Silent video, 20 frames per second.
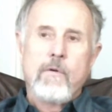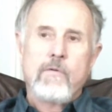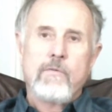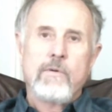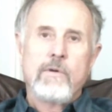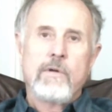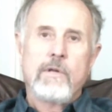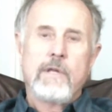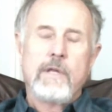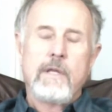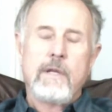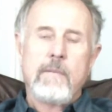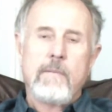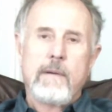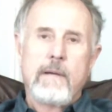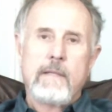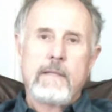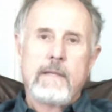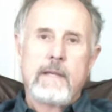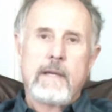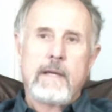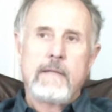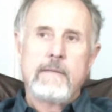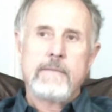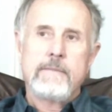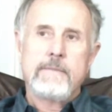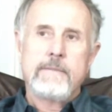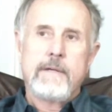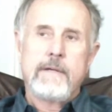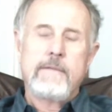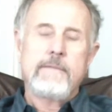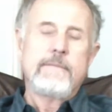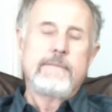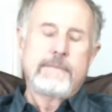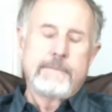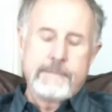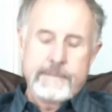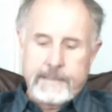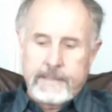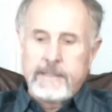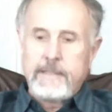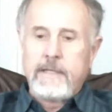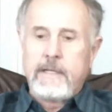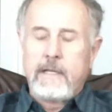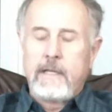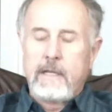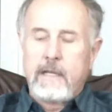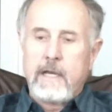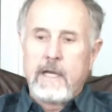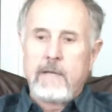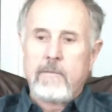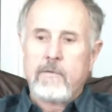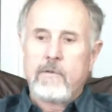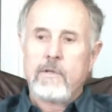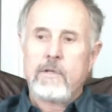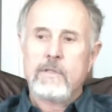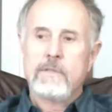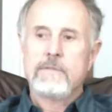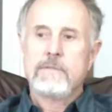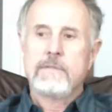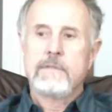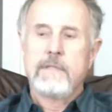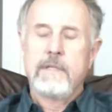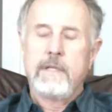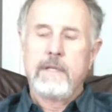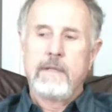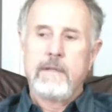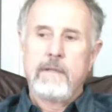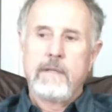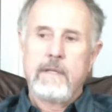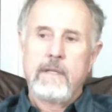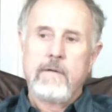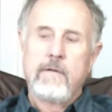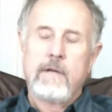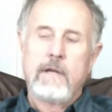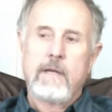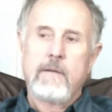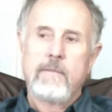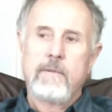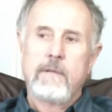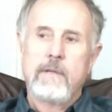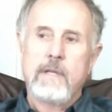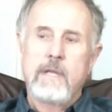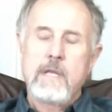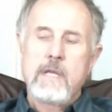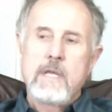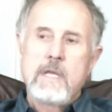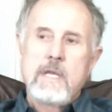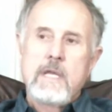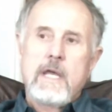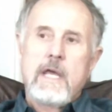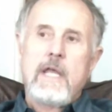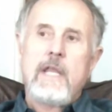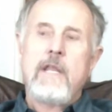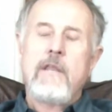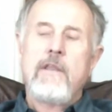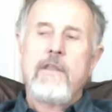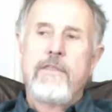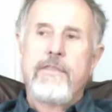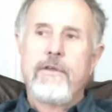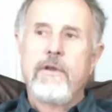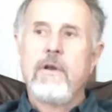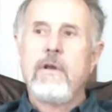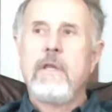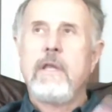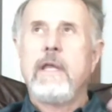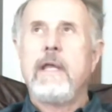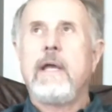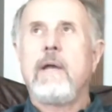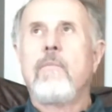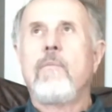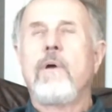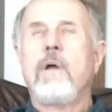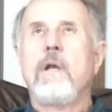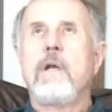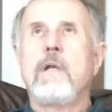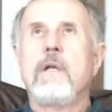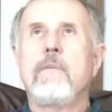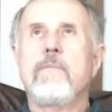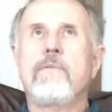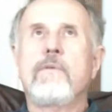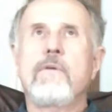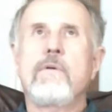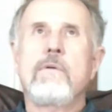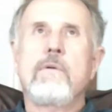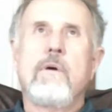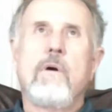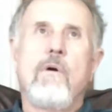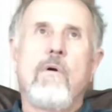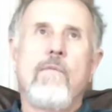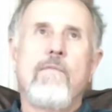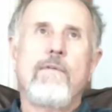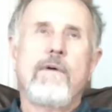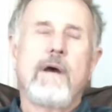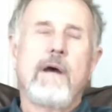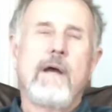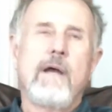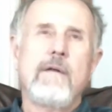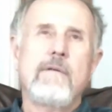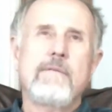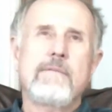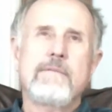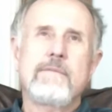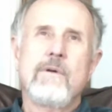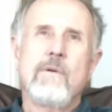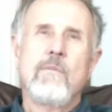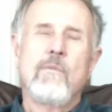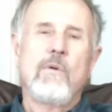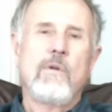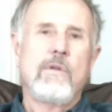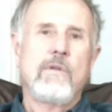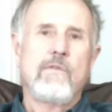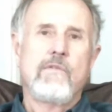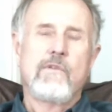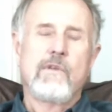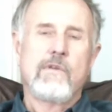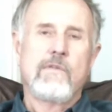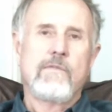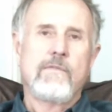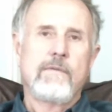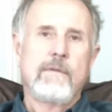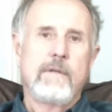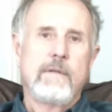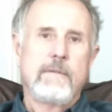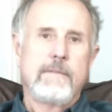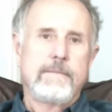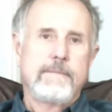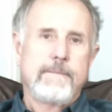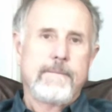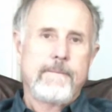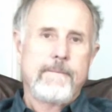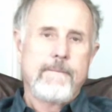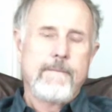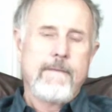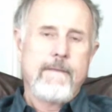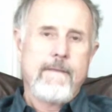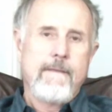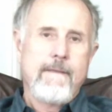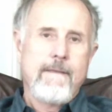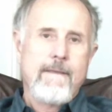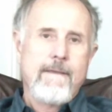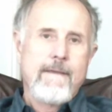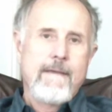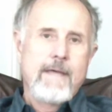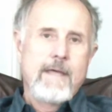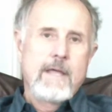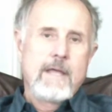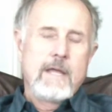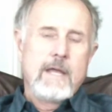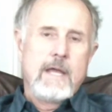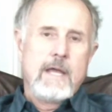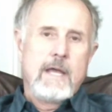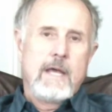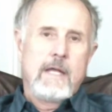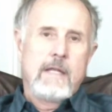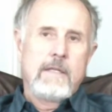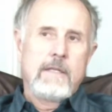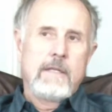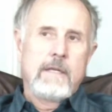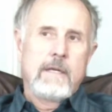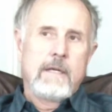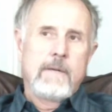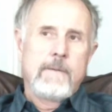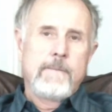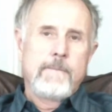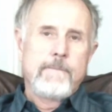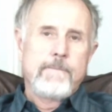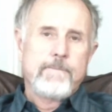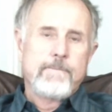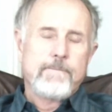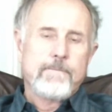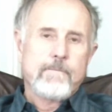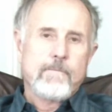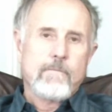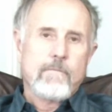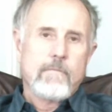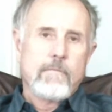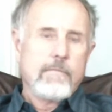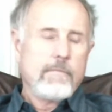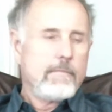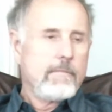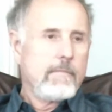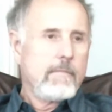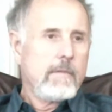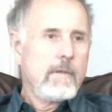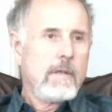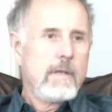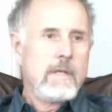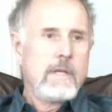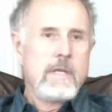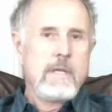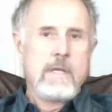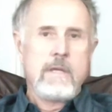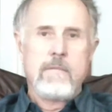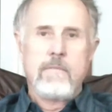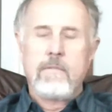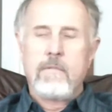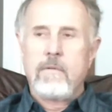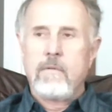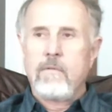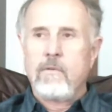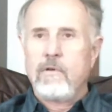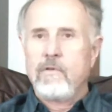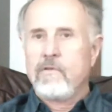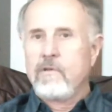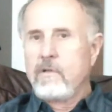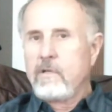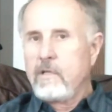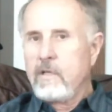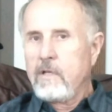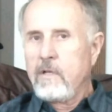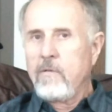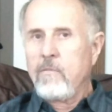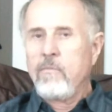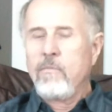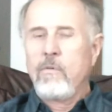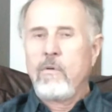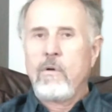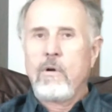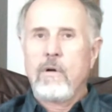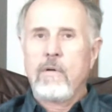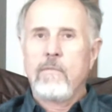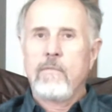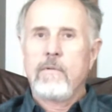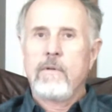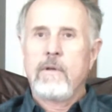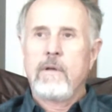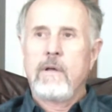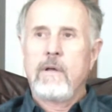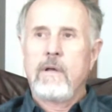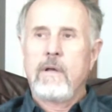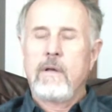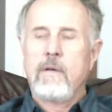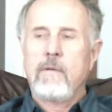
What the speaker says: wasn't real keen about that, but again, got him close and he grabbed it. And then the third day I brought it up to 5, no more than 6 feet. And he was a little more